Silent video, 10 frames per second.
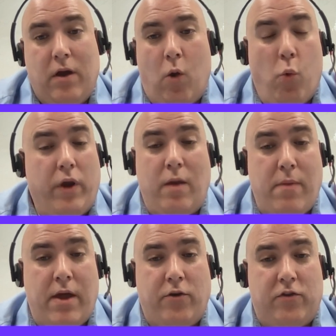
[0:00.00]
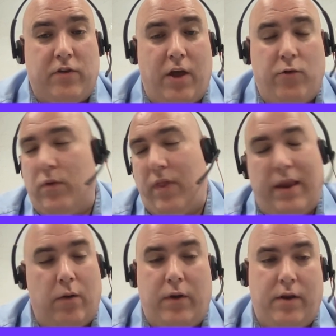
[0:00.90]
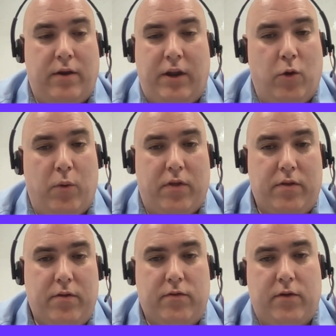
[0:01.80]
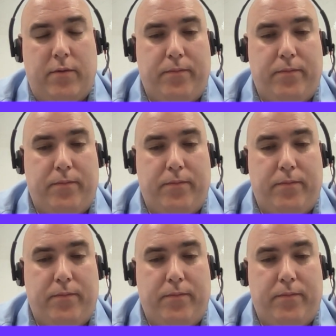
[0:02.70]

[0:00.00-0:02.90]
a working manager schedule that they don't need to deal with. So.